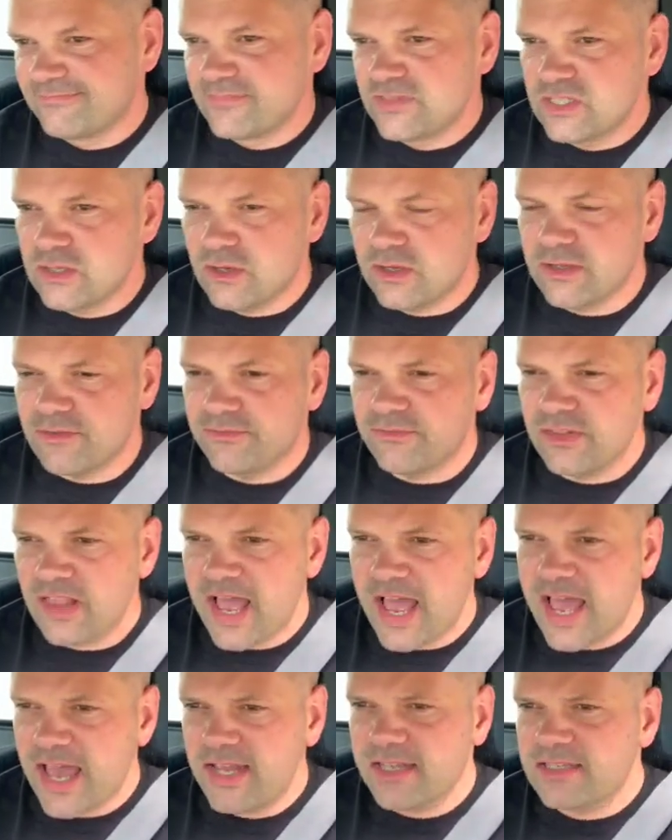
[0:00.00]
So on the
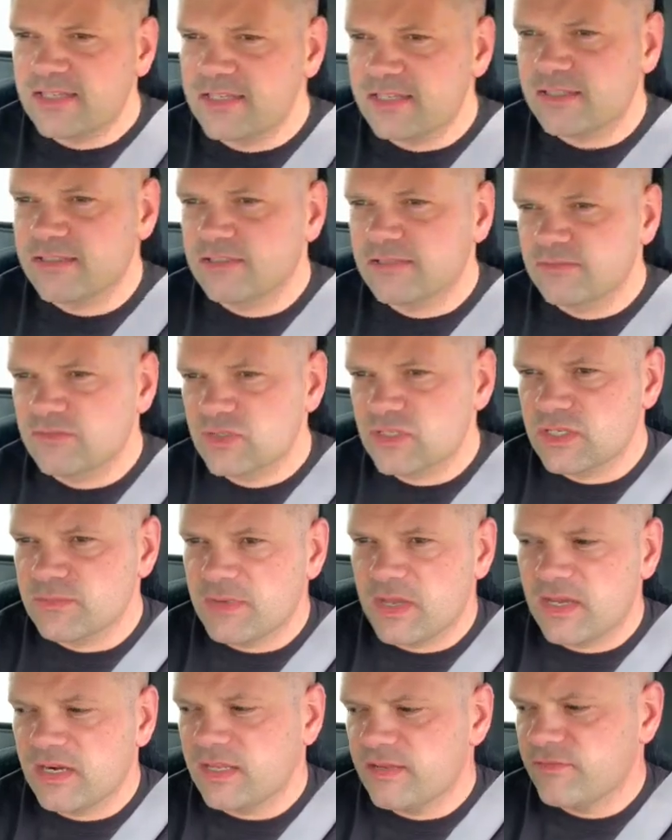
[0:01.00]
flats, just
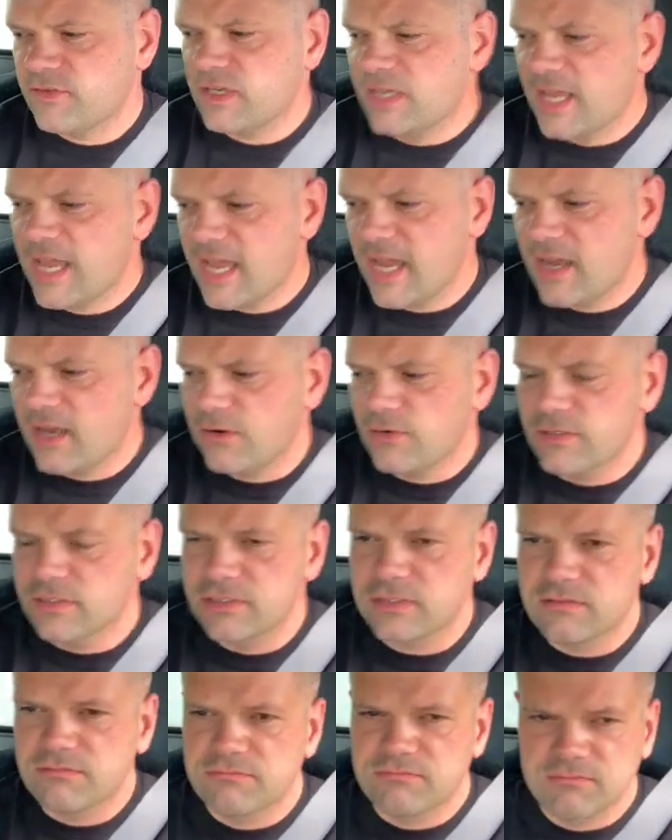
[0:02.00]
about even now.
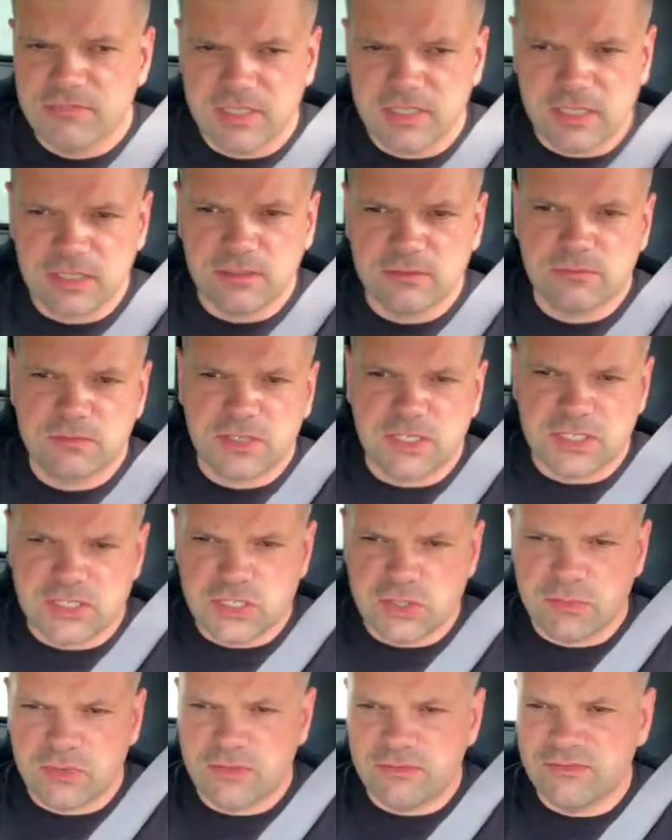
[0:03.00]
It's, you know,
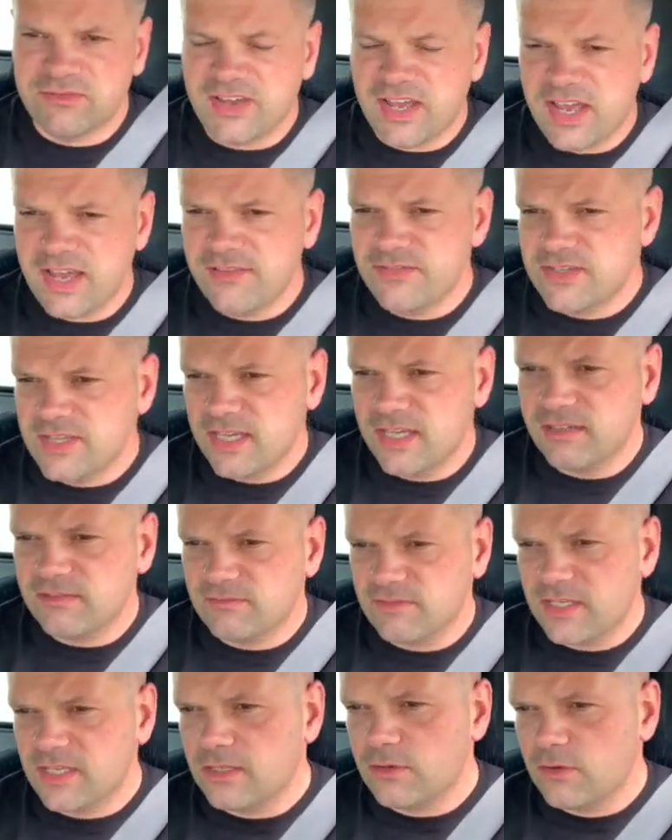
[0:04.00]
consuming
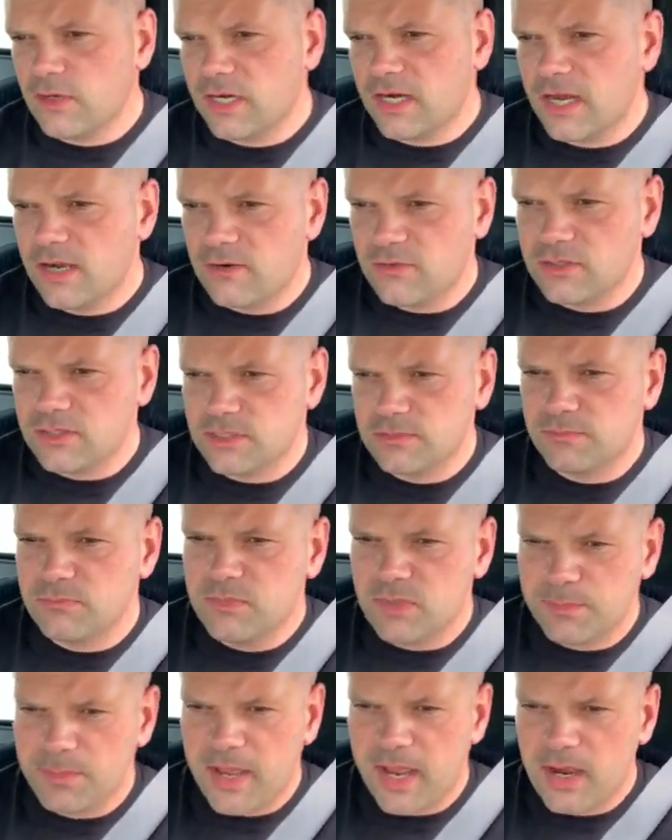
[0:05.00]
5-10 kilowatt hours of
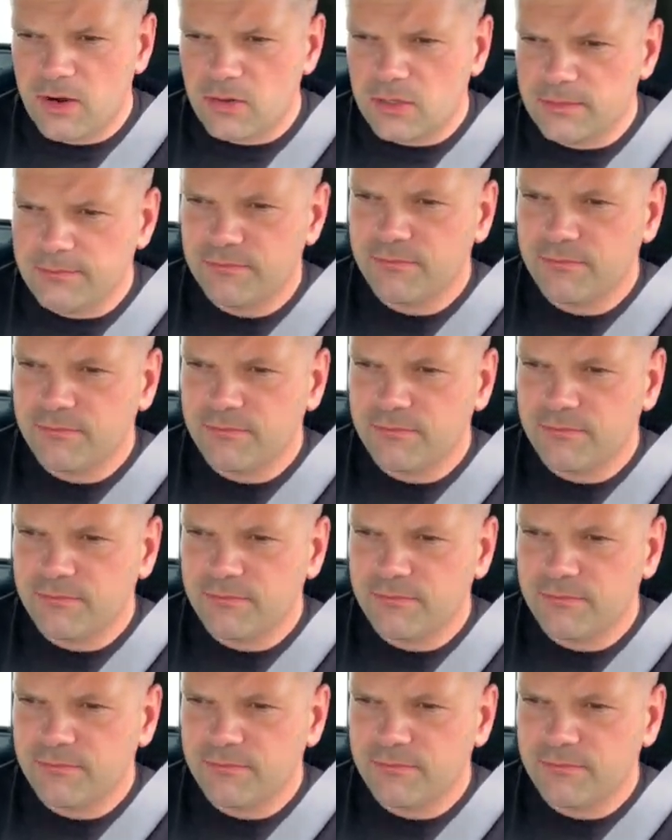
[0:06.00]
power.